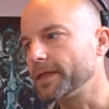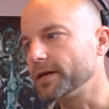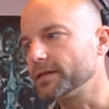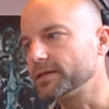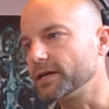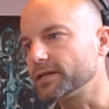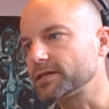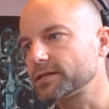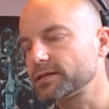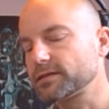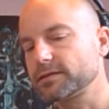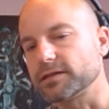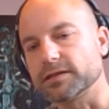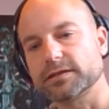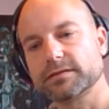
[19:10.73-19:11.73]

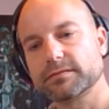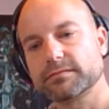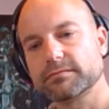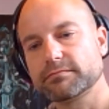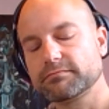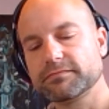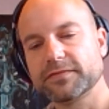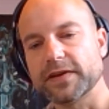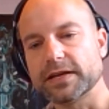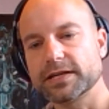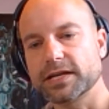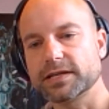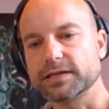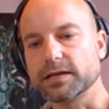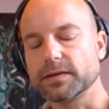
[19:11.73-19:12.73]
That's just
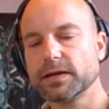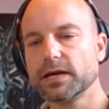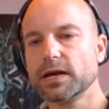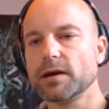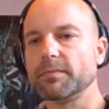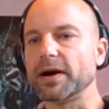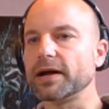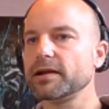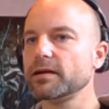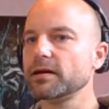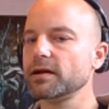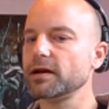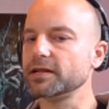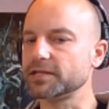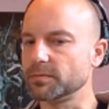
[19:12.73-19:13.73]
fantastic. But
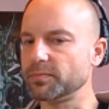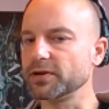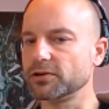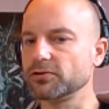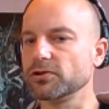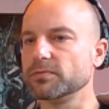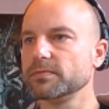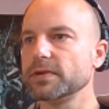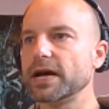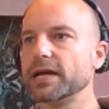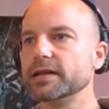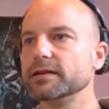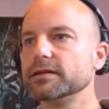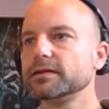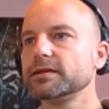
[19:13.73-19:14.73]
it's a big group,
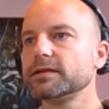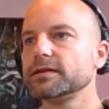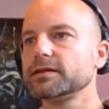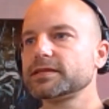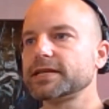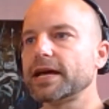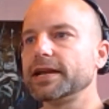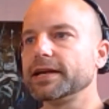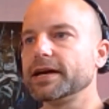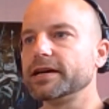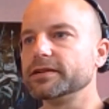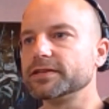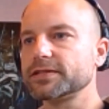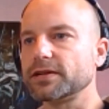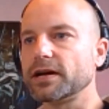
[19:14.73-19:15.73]
and standing
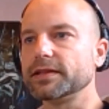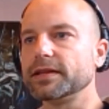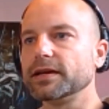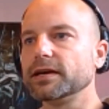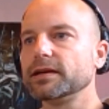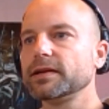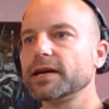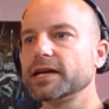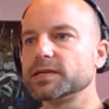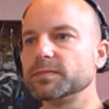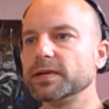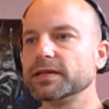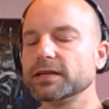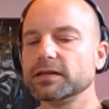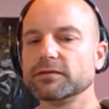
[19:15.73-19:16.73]
out inside there has
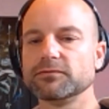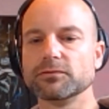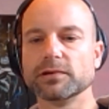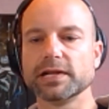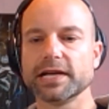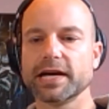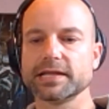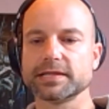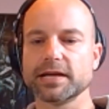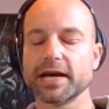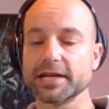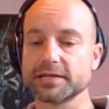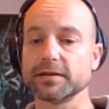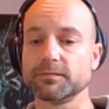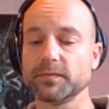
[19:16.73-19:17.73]
meant that you've really had to,
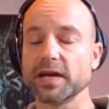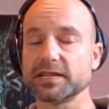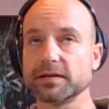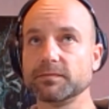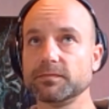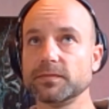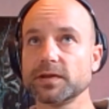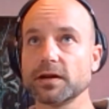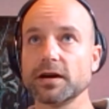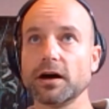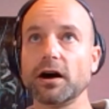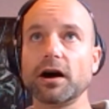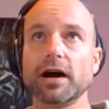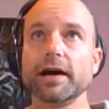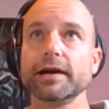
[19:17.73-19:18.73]
and it's a
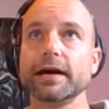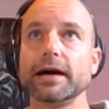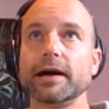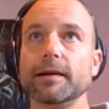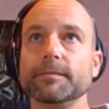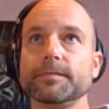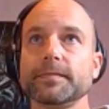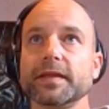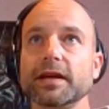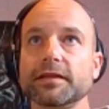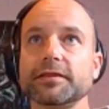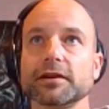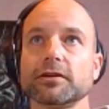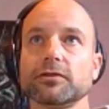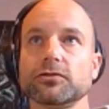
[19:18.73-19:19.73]
high
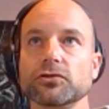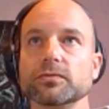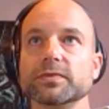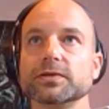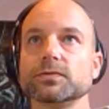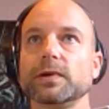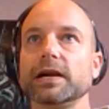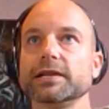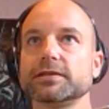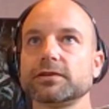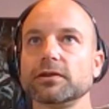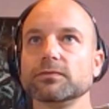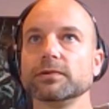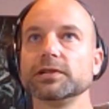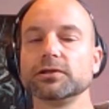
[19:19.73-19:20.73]
ethic group as well. It's
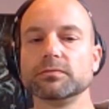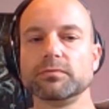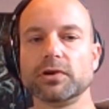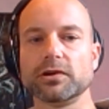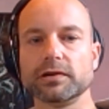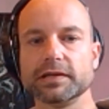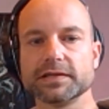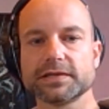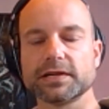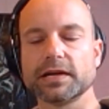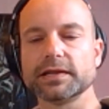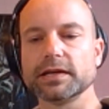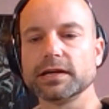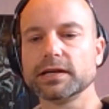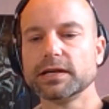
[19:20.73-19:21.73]
got a really good moral
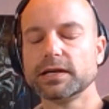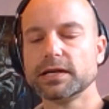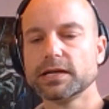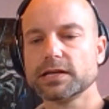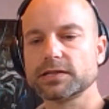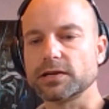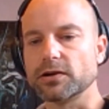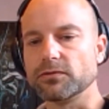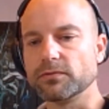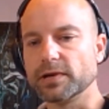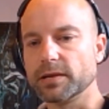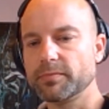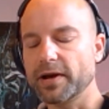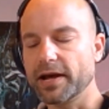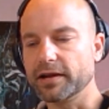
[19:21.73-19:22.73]
inside there. So
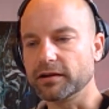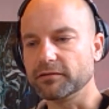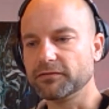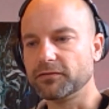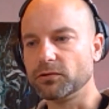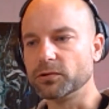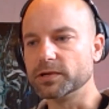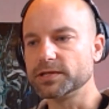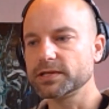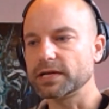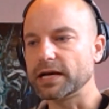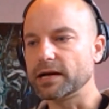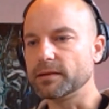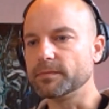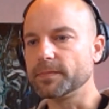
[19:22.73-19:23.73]
really paying it forward
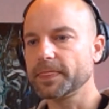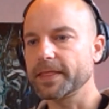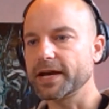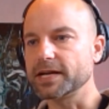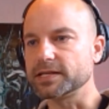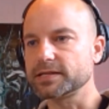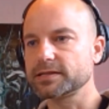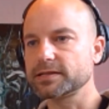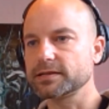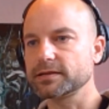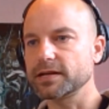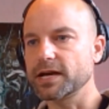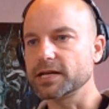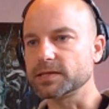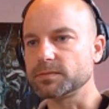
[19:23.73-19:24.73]

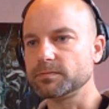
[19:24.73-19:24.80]
has